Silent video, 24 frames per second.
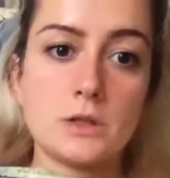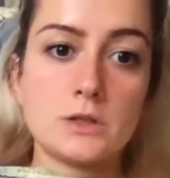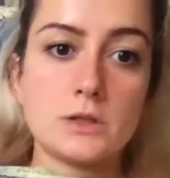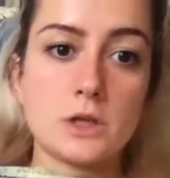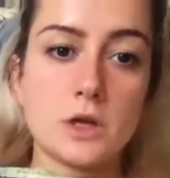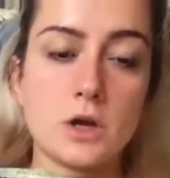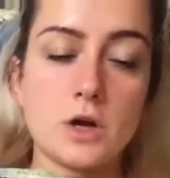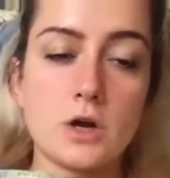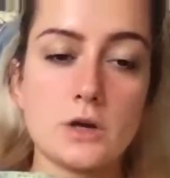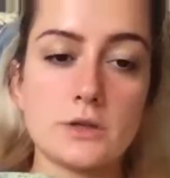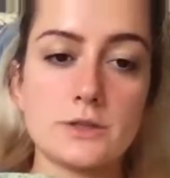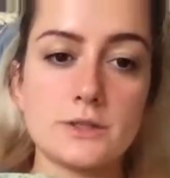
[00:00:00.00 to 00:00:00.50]
The
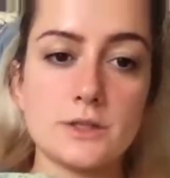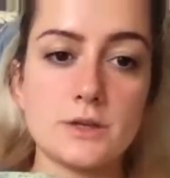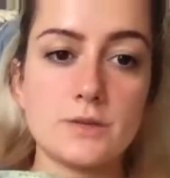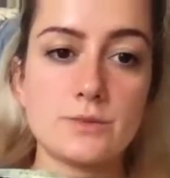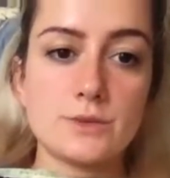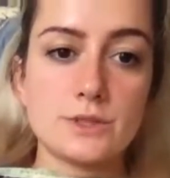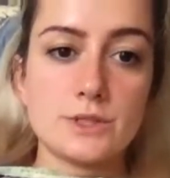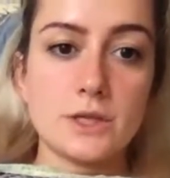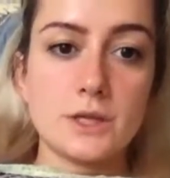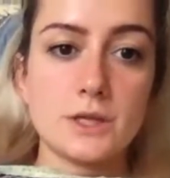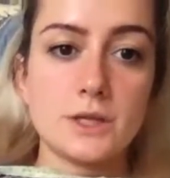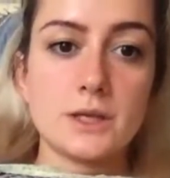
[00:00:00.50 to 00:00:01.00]

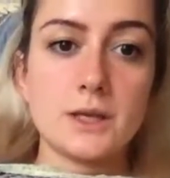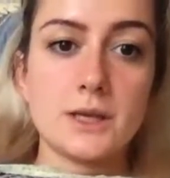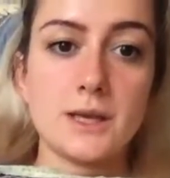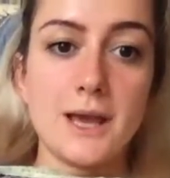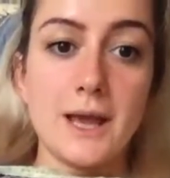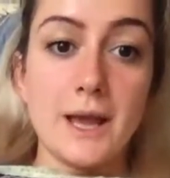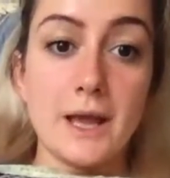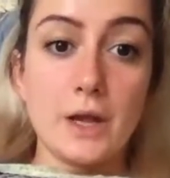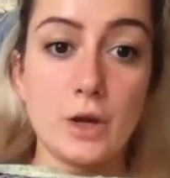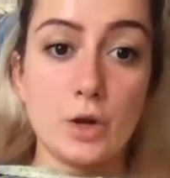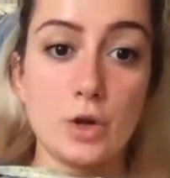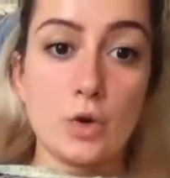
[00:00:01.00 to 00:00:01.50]
concepts and
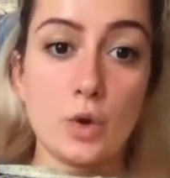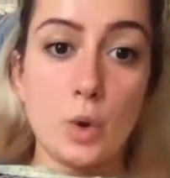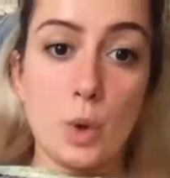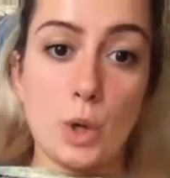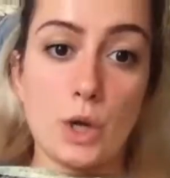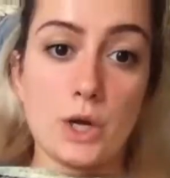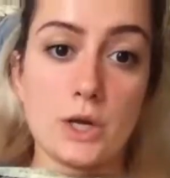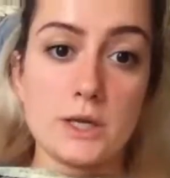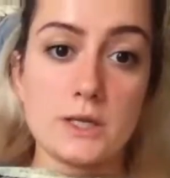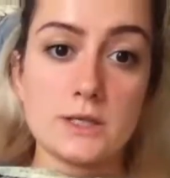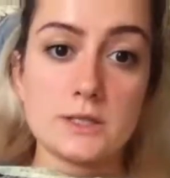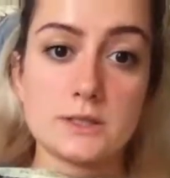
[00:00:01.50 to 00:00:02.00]

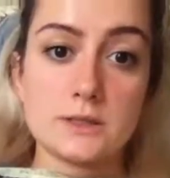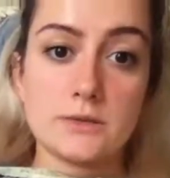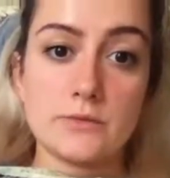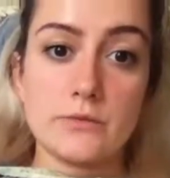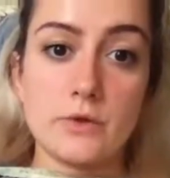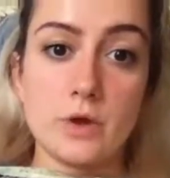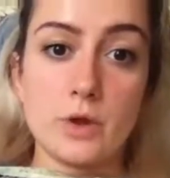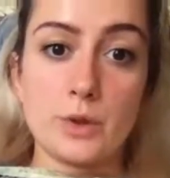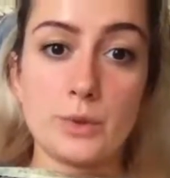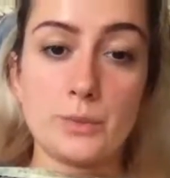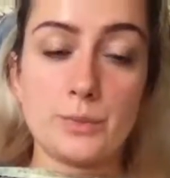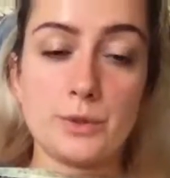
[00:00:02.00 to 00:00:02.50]
categories
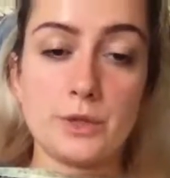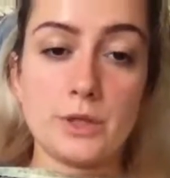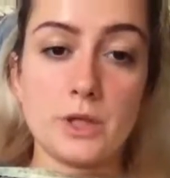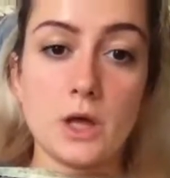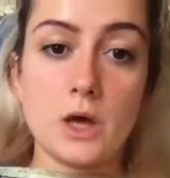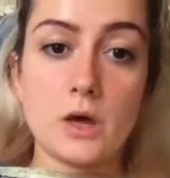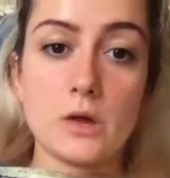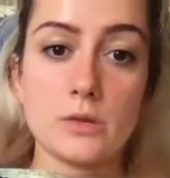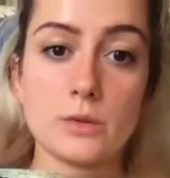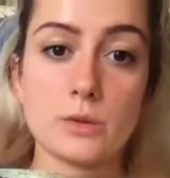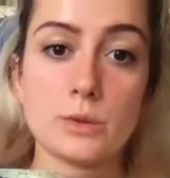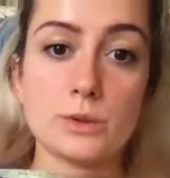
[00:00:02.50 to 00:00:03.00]
developed at
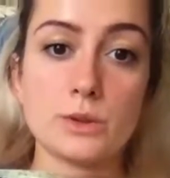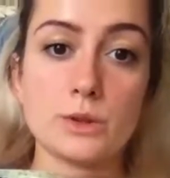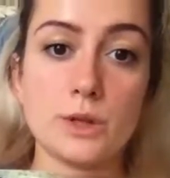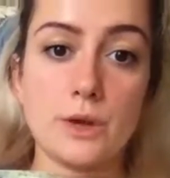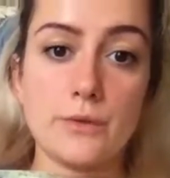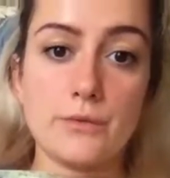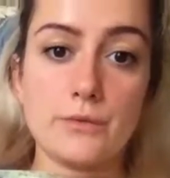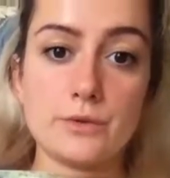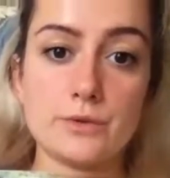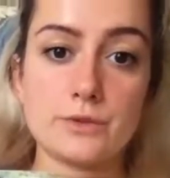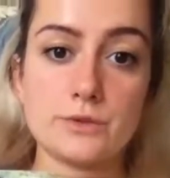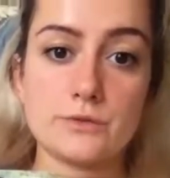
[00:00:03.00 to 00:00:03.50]
other
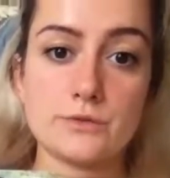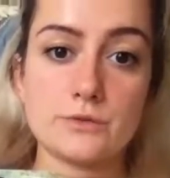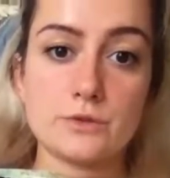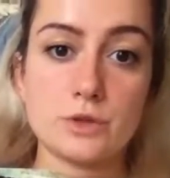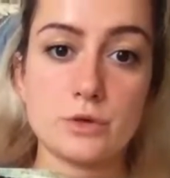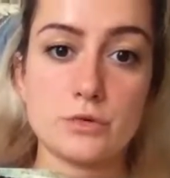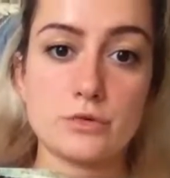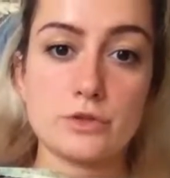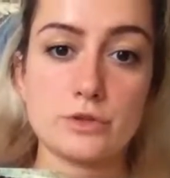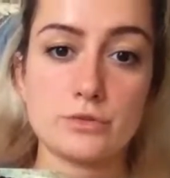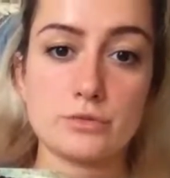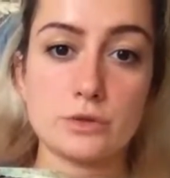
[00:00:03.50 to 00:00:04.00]
levels of
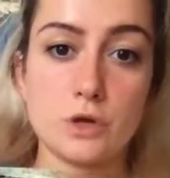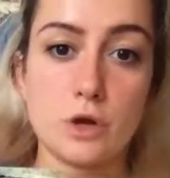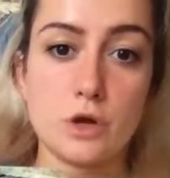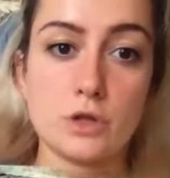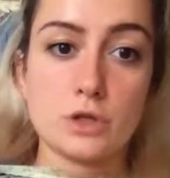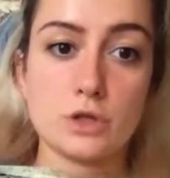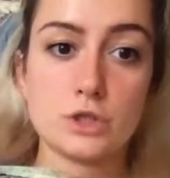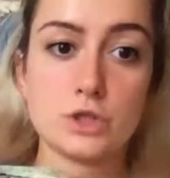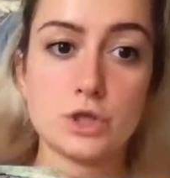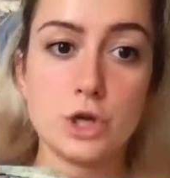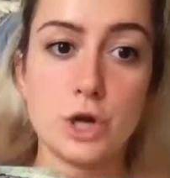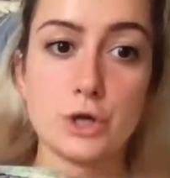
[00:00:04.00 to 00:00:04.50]
social
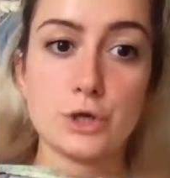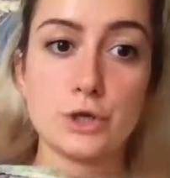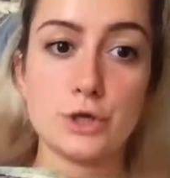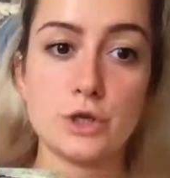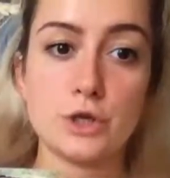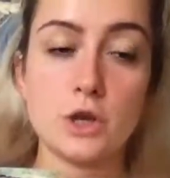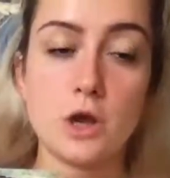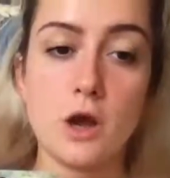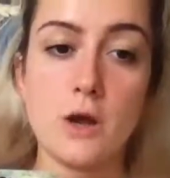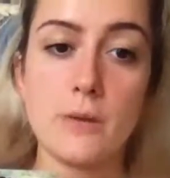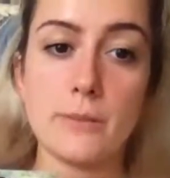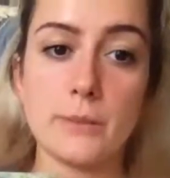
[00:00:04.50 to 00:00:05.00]
knowledge are
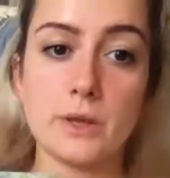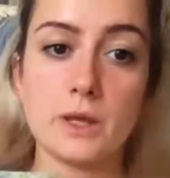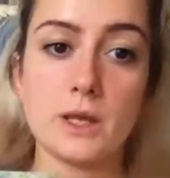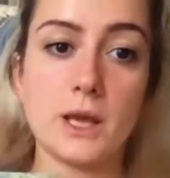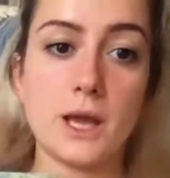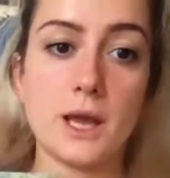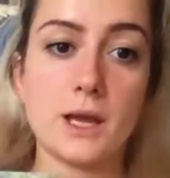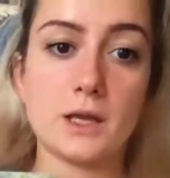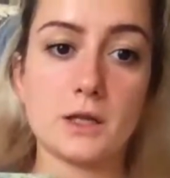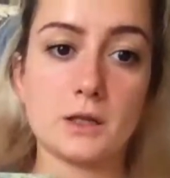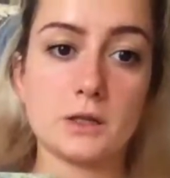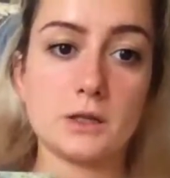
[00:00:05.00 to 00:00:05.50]
not
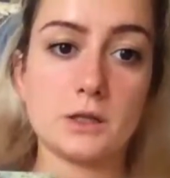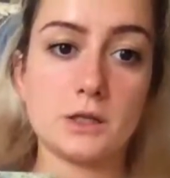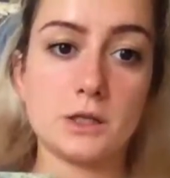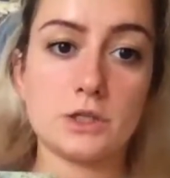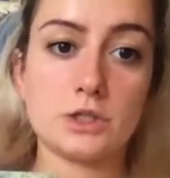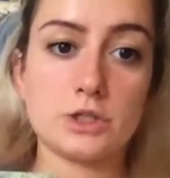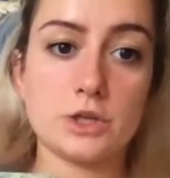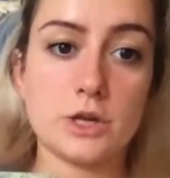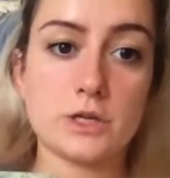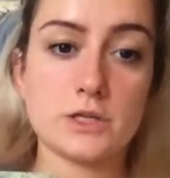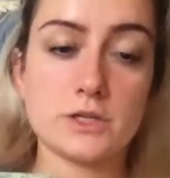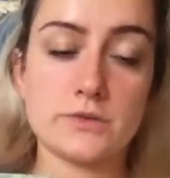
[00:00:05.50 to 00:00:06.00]
mechanically
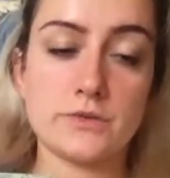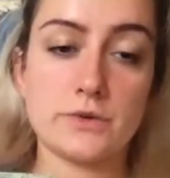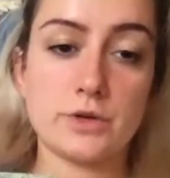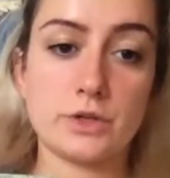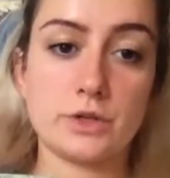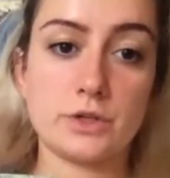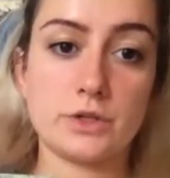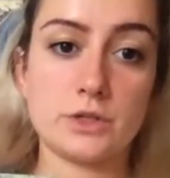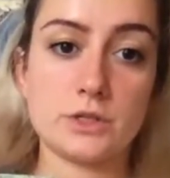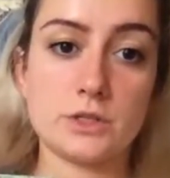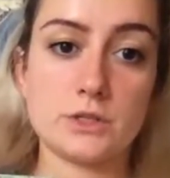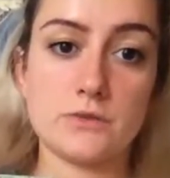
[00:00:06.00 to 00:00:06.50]

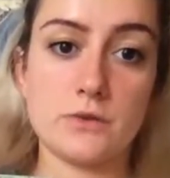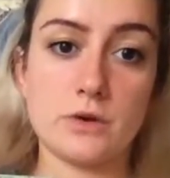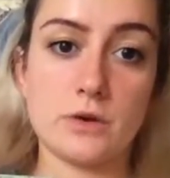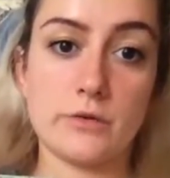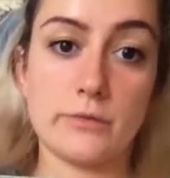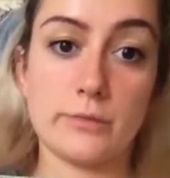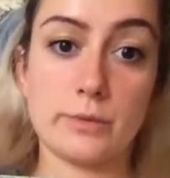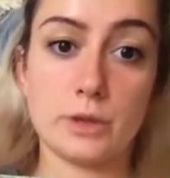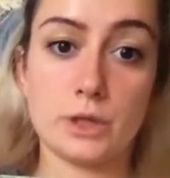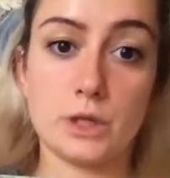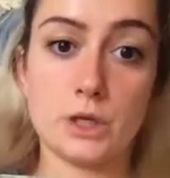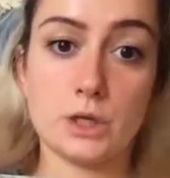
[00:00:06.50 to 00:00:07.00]
transferred to the sphere
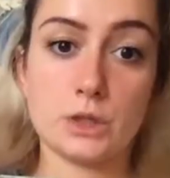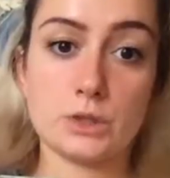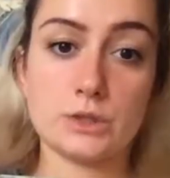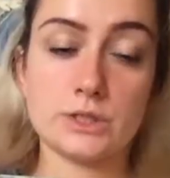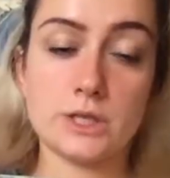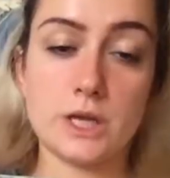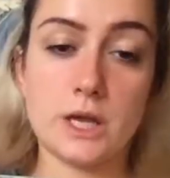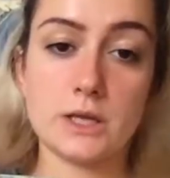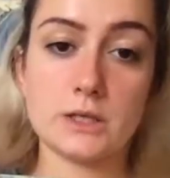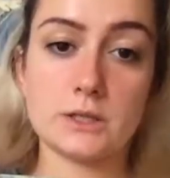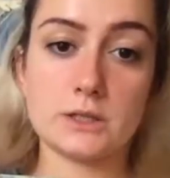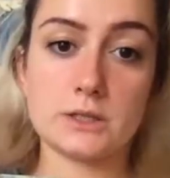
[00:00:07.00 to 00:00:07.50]
of political
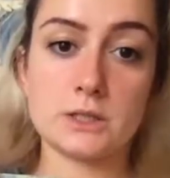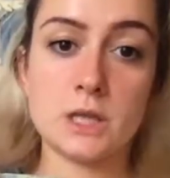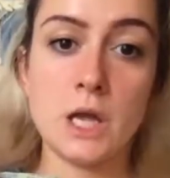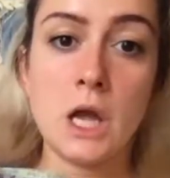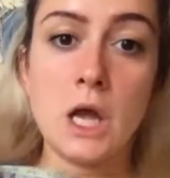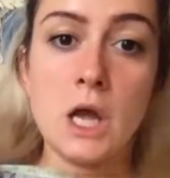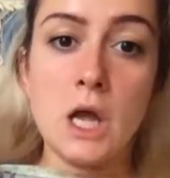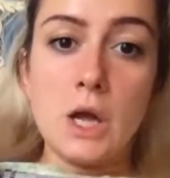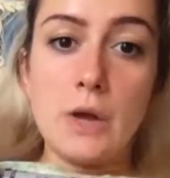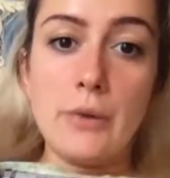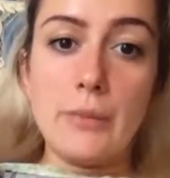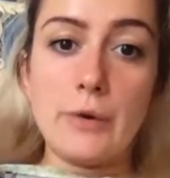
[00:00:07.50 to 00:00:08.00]
science,
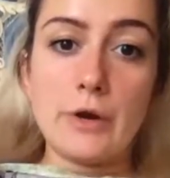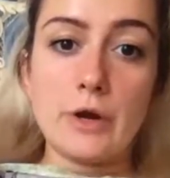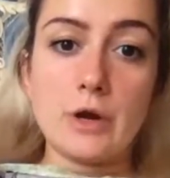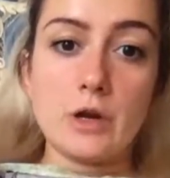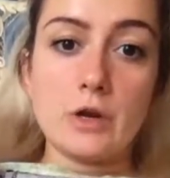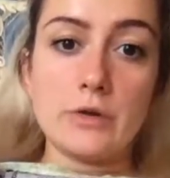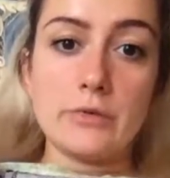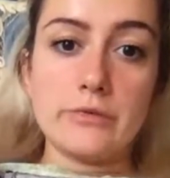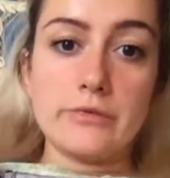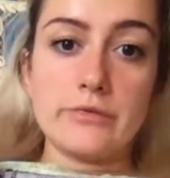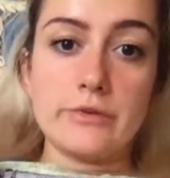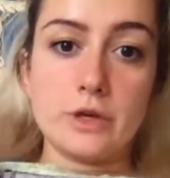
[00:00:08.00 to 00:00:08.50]
but
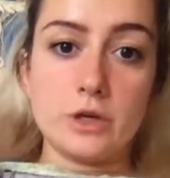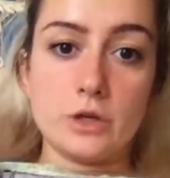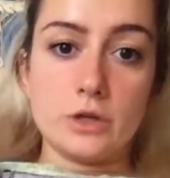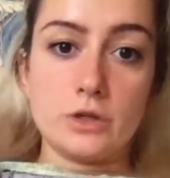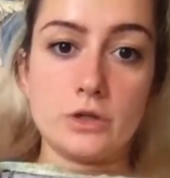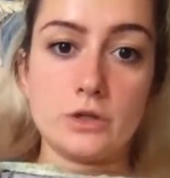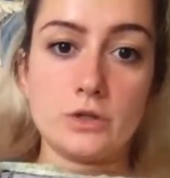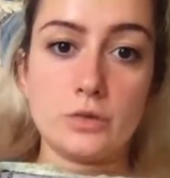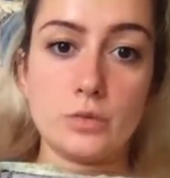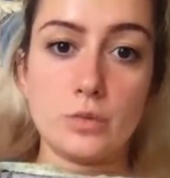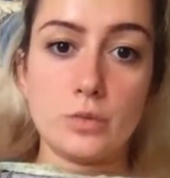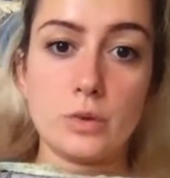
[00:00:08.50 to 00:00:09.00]
are
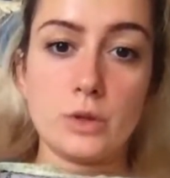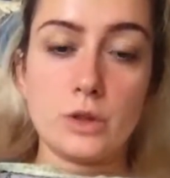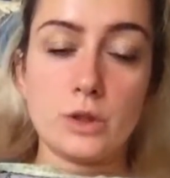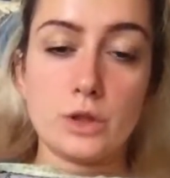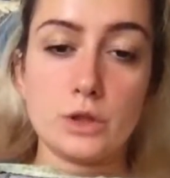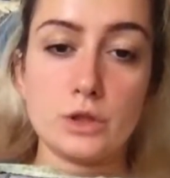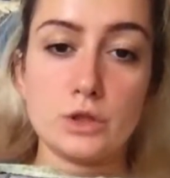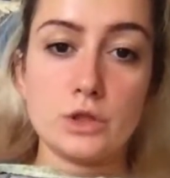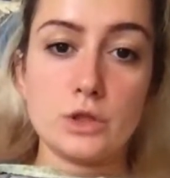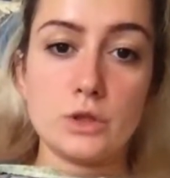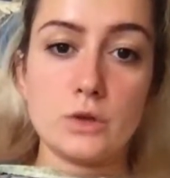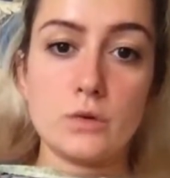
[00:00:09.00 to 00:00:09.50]
filled with
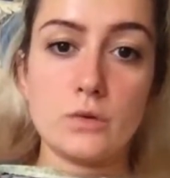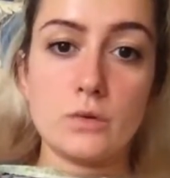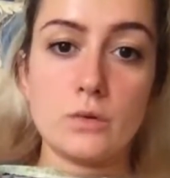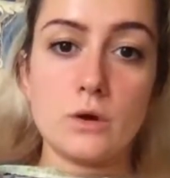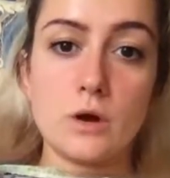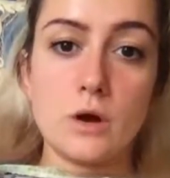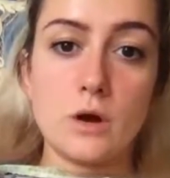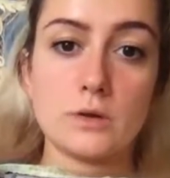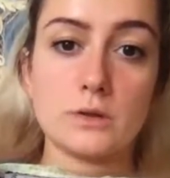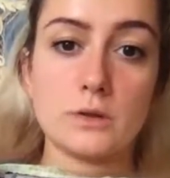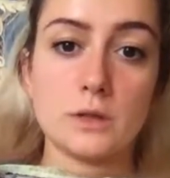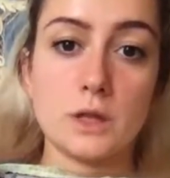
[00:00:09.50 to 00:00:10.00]
new
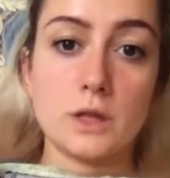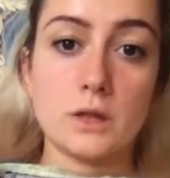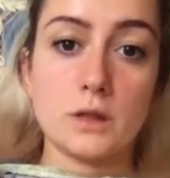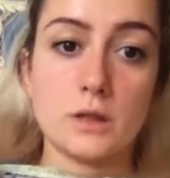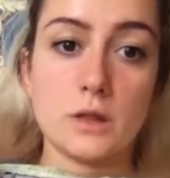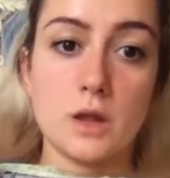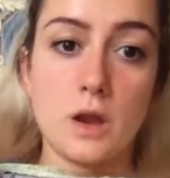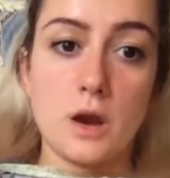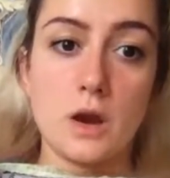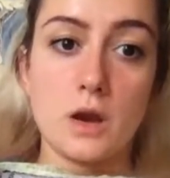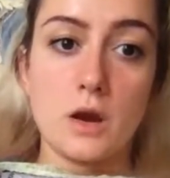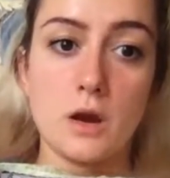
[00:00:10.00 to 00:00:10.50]
content
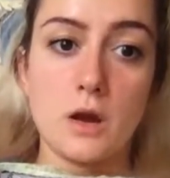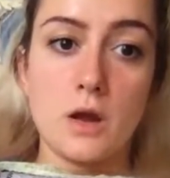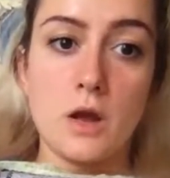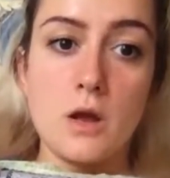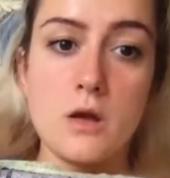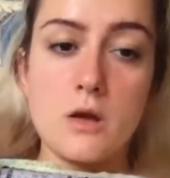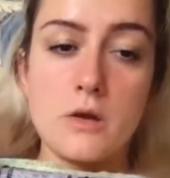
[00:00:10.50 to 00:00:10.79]
there.